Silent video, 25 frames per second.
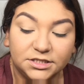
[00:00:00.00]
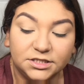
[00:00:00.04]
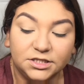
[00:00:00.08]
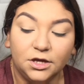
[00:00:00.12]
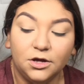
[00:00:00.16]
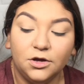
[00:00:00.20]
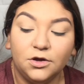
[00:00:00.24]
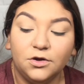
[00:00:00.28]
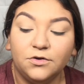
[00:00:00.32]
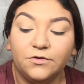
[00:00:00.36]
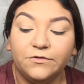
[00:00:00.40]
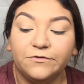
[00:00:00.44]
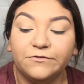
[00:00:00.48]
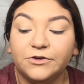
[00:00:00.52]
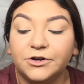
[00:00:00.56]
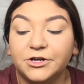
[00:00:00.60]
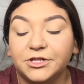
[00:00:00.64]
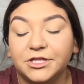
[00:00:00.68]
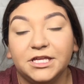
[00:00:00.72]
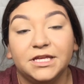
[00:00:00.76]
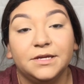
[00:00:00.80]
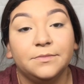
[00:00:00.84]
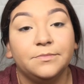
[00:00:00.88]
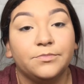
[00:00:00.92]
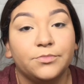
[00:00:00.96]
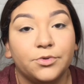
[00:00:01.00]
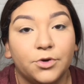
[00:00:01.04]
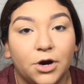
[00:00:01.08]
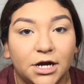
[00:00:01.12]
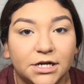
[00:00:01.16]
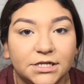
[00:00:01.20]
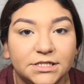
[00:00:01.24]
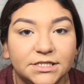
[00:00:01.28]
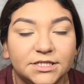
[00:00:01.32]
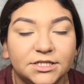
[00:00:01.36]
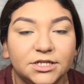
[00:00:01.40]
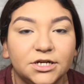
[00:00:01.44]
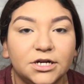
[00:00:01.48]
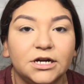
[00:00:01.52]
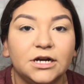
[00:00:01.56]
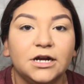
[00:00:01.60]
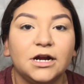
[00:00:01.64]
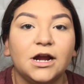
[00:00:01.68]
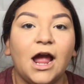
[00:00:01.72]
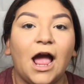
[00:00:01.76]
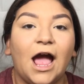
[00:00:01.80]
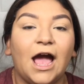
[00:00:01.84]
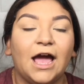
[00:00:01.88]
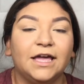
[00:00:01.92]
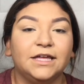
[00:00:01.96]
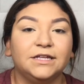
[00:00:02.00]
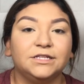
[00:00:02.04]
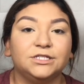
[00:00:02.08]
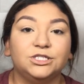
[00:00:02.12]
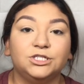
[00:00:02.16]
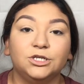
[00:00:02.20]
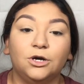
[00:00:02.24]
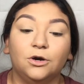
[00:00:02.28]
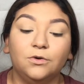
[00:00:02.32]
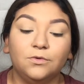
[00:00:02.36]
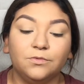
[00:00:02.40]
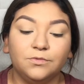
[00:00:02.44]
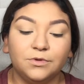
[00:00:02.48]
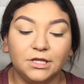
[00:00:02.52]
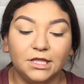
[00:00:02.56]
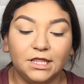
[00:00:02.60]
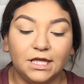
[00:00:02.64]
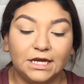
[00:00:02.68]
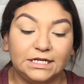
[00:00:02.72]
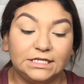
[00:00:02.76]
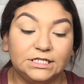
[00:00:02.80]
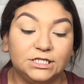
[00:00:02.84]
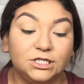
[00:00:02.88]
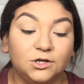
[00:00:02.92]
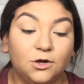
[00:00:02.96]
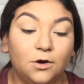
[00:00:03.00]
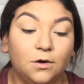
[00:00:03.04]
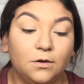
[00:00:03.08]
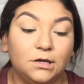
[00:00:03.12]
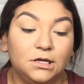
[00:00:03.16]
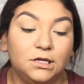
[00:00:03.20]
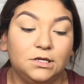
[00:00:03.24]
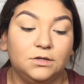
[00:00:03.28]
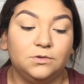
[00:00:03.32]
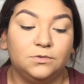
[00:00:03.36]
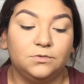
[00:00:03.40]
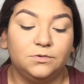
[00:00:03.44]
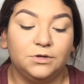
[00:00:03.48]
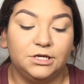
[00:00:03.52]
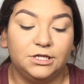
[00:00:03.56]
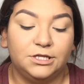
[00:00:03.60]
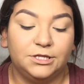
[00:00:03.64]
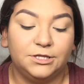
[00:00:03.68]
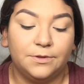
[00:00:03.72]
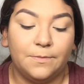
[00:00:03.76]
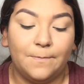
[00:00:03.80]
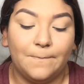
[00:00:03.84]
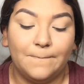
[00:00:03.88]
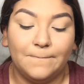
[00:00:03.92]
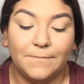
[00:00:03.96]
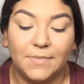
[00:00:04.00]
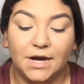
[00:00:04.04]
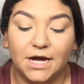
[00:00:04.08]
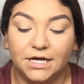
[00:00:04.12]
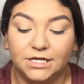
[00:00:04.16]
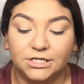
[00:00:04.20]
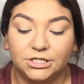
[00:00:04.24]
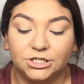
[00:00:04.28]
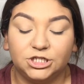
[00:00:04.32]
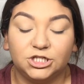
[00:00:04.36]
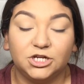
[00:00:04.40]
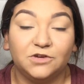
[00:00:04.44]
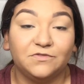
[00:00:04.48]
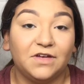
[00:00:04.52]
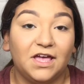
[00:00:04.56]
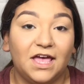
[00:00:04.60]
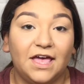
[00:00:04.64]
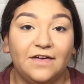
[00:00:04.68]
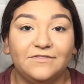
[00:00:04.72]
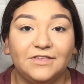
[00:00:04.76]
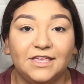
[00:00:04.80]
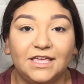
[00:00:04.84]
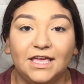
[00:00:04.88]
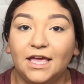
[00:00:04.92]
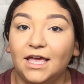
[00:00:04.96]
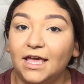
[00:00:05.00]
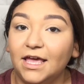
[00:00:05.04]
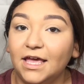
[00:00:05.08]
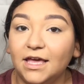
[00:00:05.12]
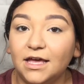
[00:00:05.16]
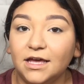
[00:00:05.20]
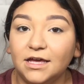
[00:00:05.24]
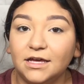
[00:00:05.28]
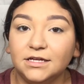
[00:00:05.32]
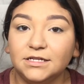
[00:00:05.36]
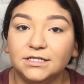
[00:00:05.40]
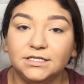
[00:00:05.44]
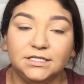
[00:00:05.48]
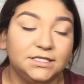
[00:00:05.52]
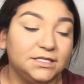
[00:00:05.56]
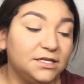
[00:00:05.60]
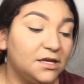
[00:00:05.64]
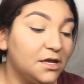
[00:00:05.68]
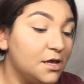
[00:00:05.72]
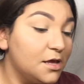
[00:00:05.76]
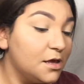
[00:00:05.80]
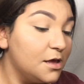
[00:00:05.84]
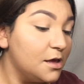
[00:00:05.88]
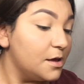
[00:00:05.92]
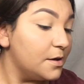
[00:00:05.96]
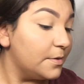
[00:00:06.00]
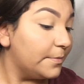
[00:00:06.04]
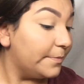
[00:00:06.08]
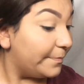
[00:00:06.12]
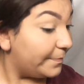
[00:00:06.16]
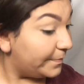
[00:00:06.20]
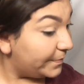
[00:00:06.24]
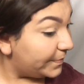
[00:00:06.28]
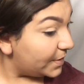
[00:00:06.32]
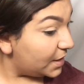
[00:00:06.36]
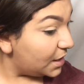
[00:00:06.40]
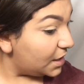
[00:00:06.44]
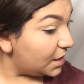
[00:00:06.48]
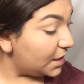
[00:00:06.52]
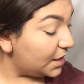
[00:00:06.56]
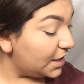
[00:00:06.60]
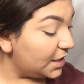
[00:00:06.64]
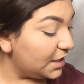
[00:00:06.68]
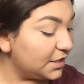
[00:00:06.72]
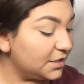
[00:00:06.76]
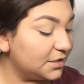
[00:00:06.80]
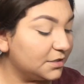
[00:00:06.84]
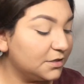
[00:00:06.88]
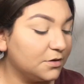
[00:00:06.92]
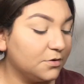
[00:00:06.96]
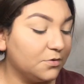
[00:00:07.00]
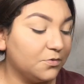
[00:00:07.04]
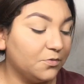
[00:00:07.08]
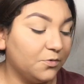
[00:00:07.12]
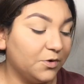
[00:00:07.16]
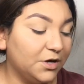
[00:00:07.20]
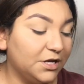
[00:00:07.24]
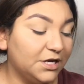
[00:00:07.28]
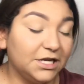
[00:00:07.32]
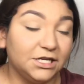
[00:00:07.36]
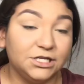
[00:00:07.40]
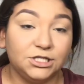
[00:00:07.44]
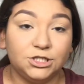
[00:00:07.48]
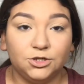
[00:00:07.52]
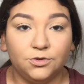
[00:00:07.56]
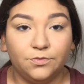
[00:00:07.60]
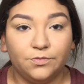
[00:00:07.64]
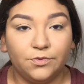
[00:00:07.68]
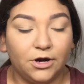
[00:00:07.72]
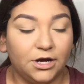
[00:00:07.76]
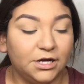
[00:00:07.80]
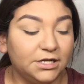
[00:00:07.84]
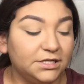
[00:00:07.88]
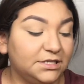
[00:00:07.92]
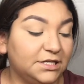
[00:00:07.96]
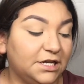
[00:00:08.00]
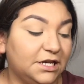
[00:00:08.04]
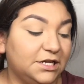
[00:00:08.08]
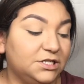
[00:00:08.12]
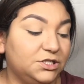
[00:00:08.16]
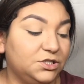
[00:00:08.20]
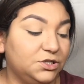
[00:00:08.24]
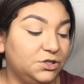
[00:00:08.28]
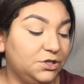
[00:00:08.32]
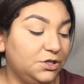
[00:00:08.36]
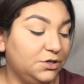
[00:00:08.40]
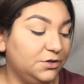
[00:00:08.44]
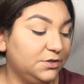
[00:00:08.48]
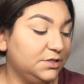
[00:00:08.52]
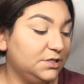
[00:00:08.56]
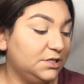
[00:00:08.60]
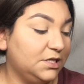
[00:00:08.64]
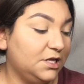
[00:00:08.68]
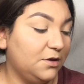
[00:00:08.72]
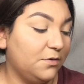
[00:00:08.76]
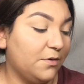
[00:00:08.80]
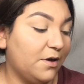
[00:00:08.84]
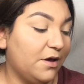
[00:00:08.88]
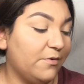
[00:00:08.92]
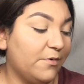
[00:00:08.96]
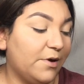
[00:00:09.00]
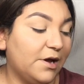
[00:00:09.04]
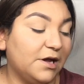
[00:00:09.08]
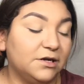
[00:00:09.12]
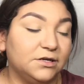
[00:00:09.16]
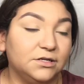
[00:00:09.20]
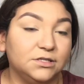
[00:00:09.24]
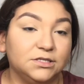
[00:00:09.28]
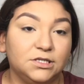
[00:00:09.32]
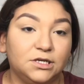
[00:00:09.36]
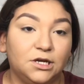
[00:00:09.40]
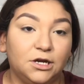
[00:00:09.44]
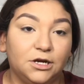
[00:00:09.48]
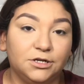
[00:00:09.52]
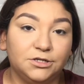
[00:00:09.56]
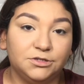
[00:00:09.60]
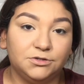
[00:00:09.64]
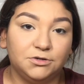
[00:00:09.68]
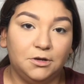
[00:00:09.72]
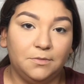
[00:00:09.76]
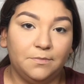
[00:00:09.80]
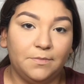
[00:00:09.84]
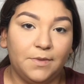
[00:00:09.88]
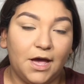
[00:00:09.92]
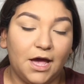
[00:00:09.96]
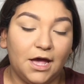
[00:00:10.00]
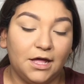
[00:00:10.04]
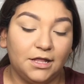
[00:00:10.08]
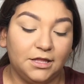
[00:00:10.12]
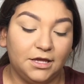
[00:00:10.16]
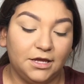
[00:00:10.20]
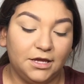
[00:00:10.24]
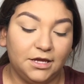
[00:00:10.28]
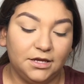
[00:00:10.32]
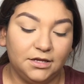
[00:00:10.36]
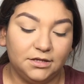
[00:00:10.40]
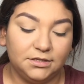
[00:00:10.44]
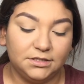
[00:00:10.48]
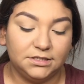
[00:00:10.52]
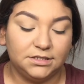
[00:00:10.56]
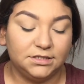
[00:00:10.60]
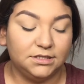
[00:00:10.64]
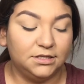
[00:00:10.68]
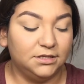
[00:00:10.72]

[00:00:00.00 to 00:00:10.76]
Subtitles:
So for the bronzer, I don't really like to go in with much of a heavy hand, but when I do bronze, I do use the Wet n Wild contouring palette.